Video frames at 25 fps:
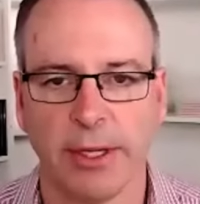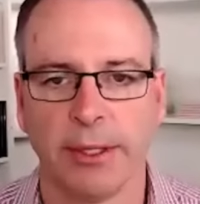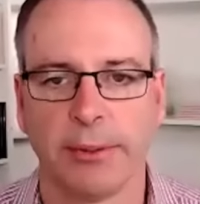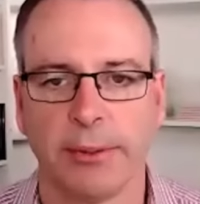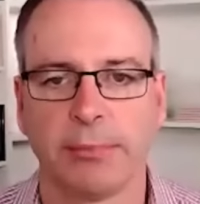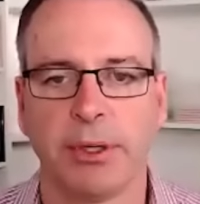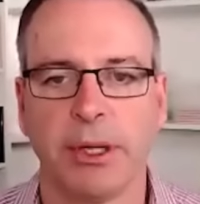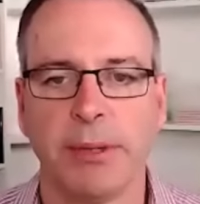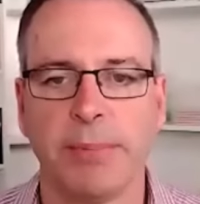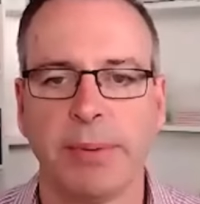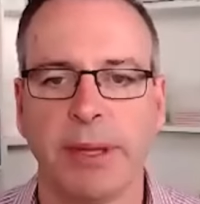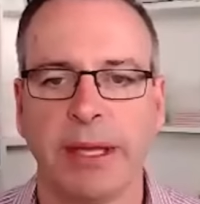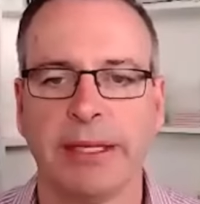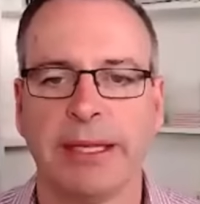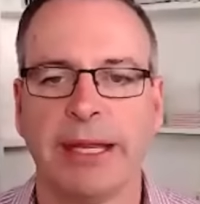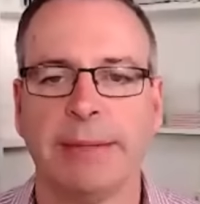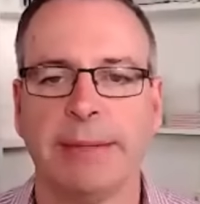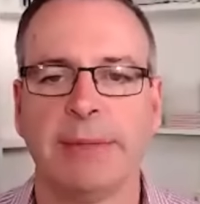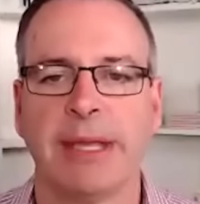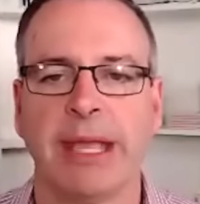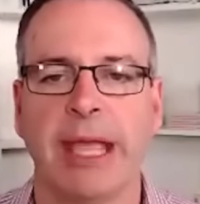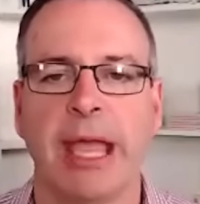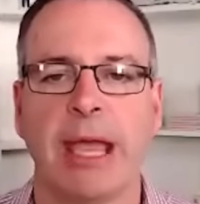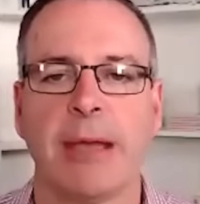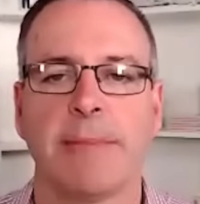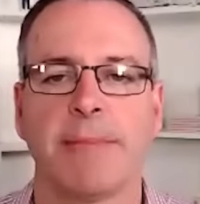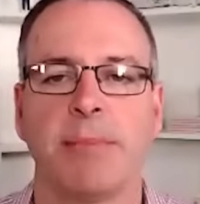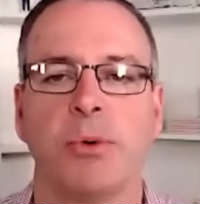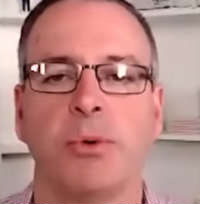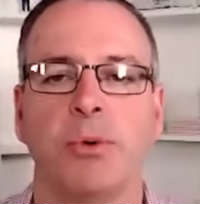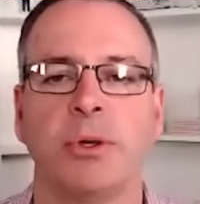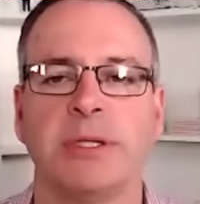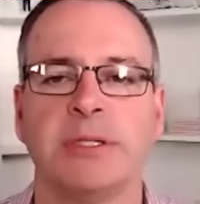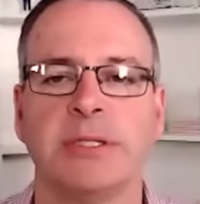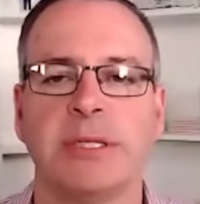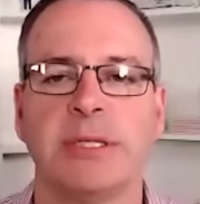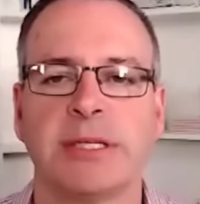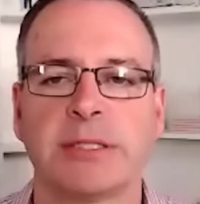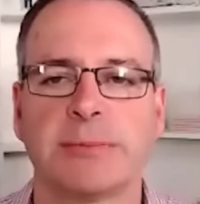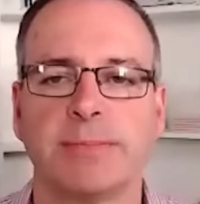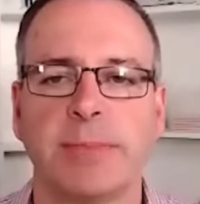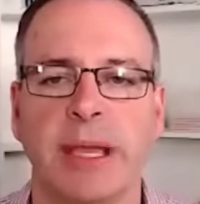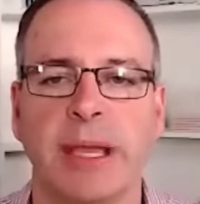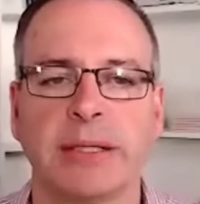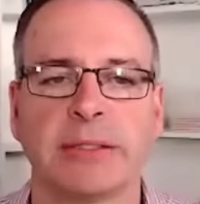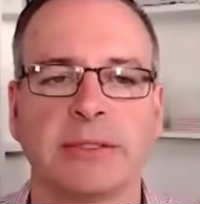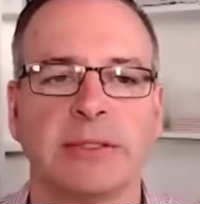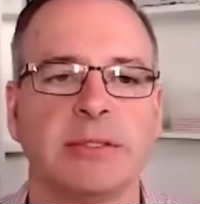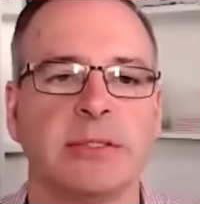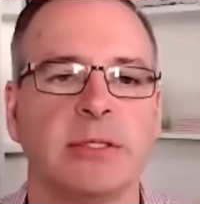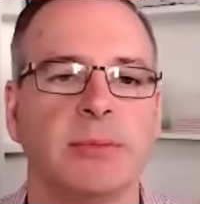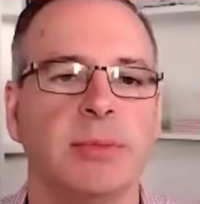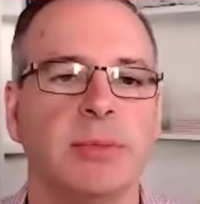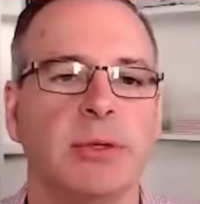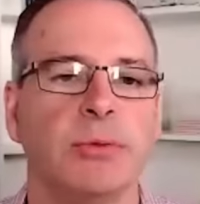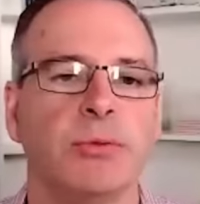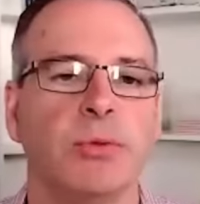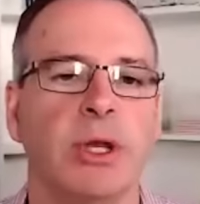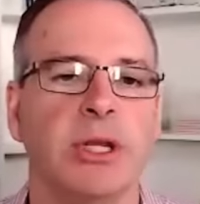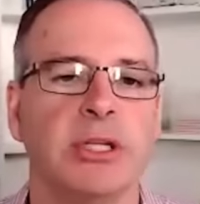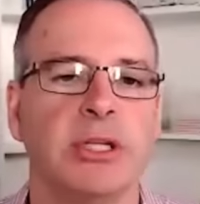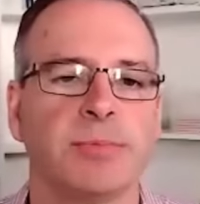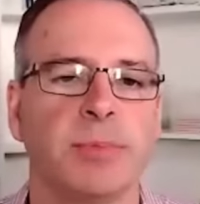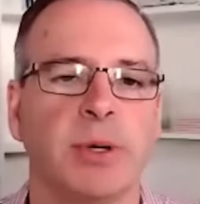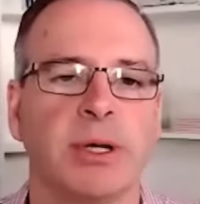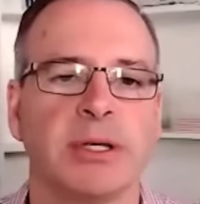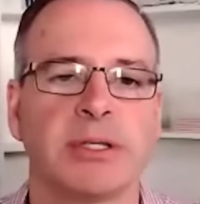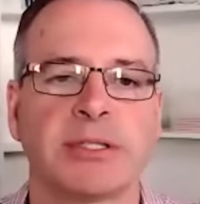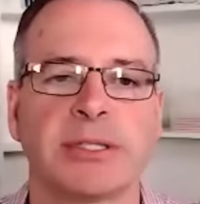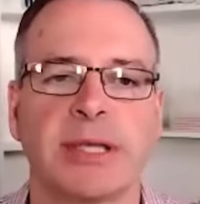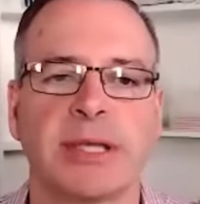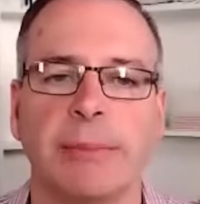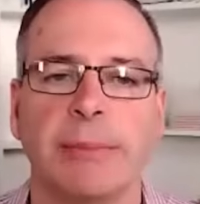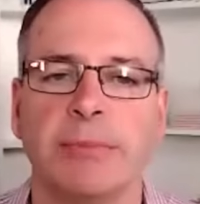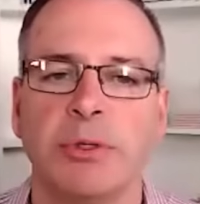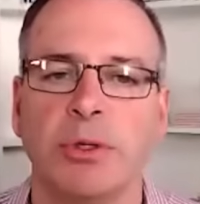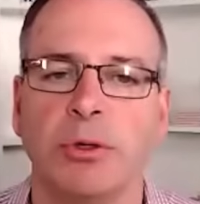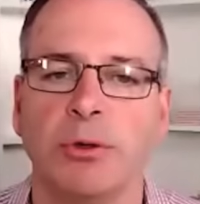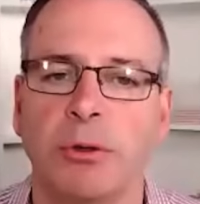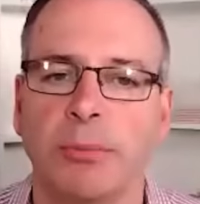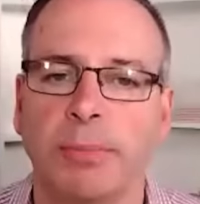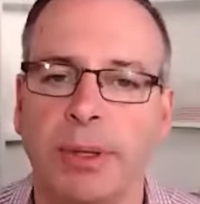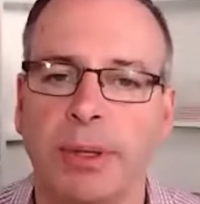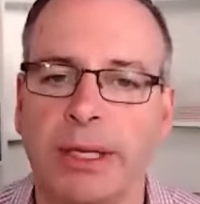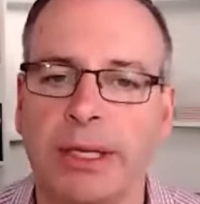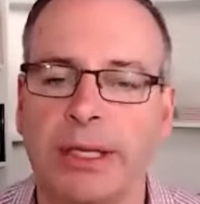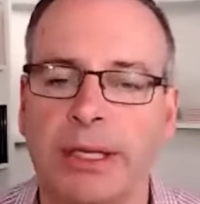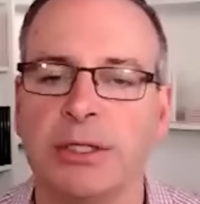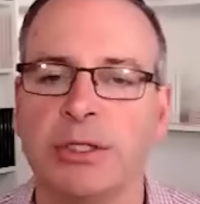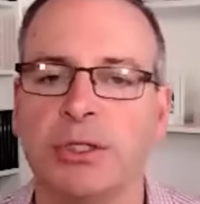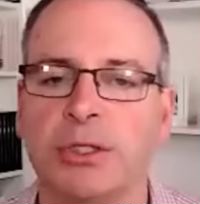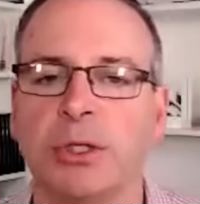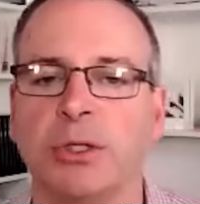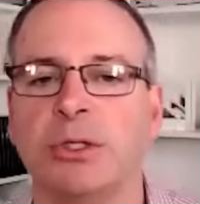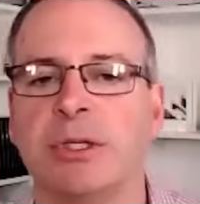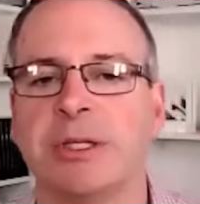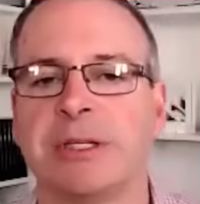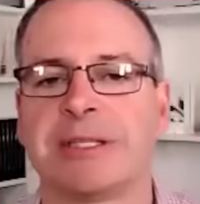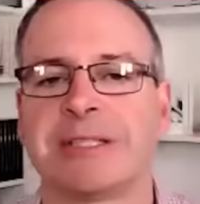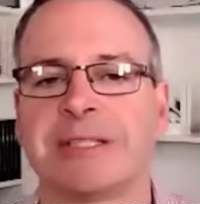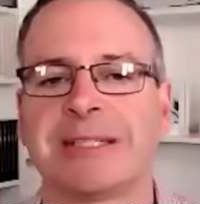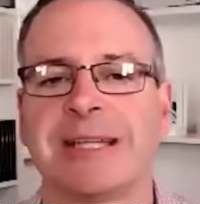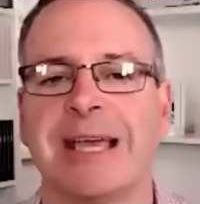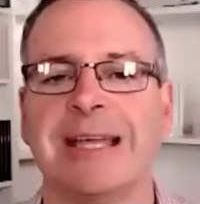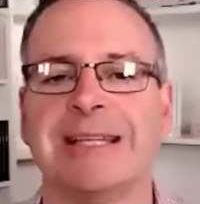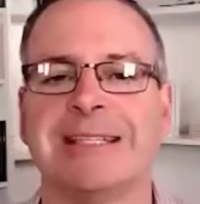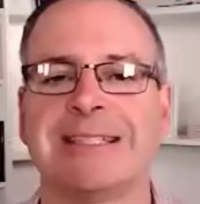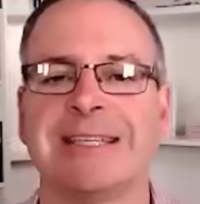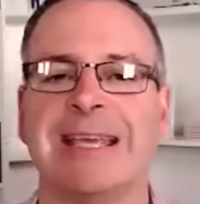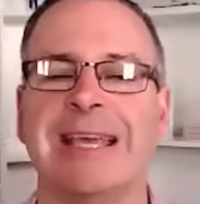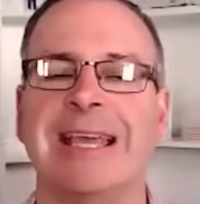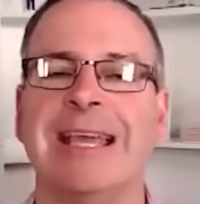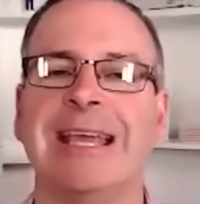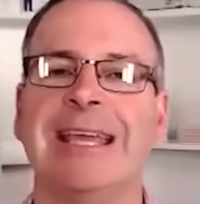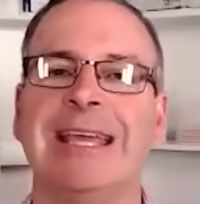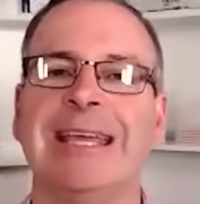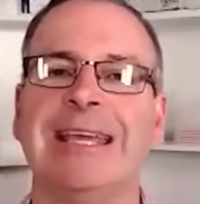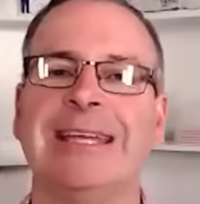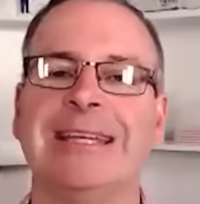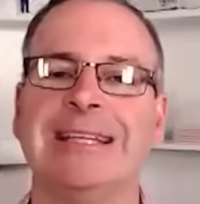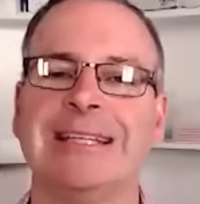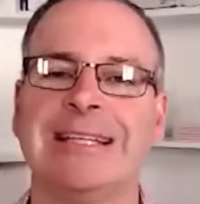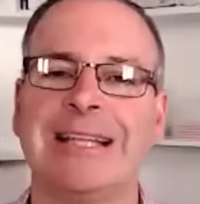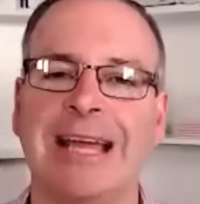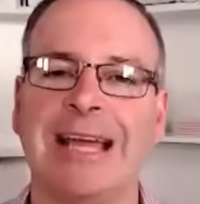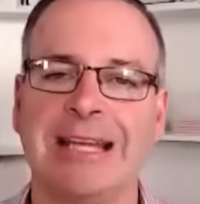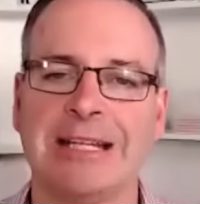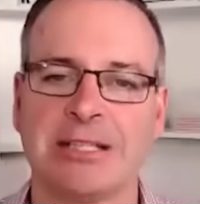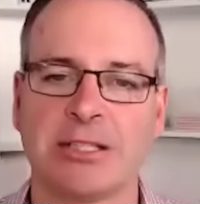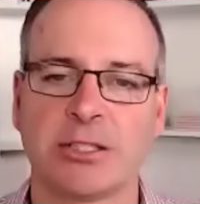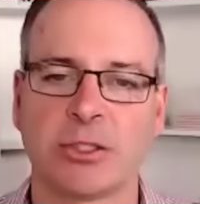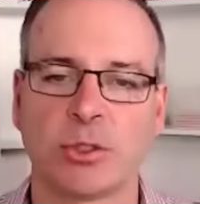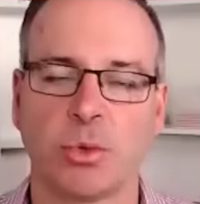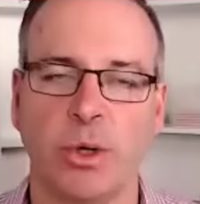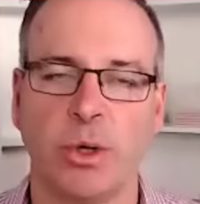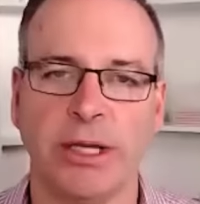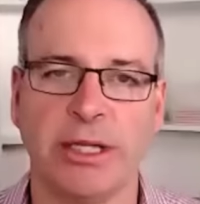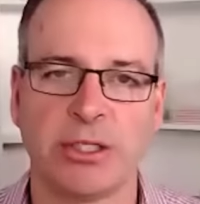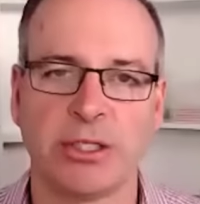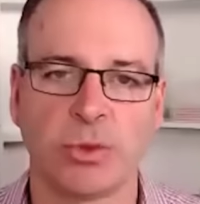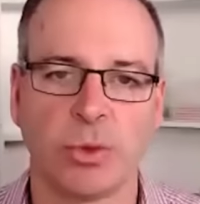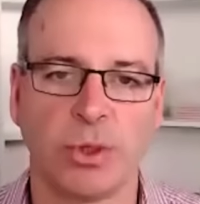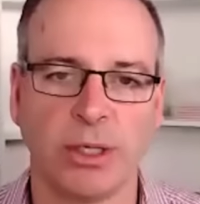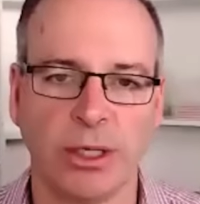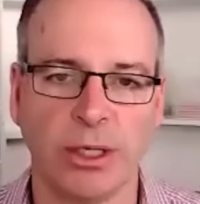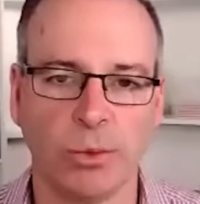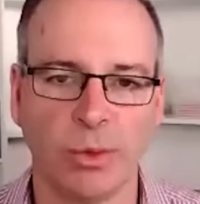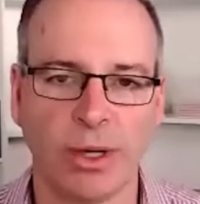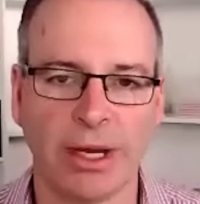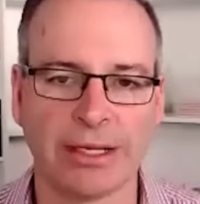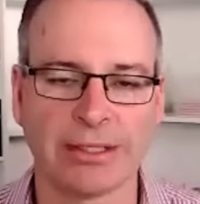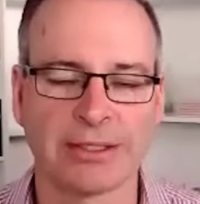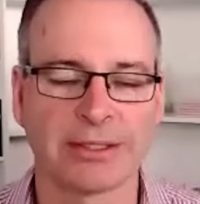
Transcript: Pre-pandemic output is expected to be reached by some European Union states in late 2021.